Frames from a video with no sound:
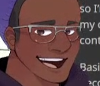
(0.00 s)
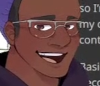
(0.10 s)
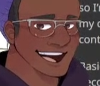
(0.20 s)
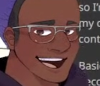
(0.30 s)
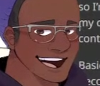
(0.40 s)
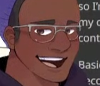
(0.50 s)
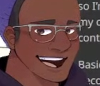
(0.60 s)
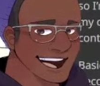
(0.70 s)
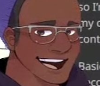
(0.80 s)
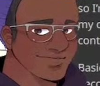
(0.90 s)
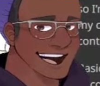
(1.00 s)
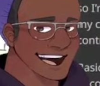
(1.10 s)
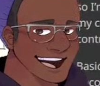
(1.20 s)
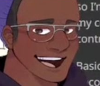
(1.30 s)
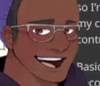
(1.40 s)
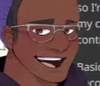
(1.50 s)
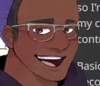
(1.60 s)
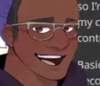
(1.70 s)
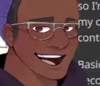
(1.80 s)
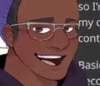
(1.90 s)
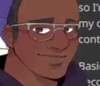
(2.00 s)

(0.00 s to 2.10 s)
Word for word: I mean, like, please be safe.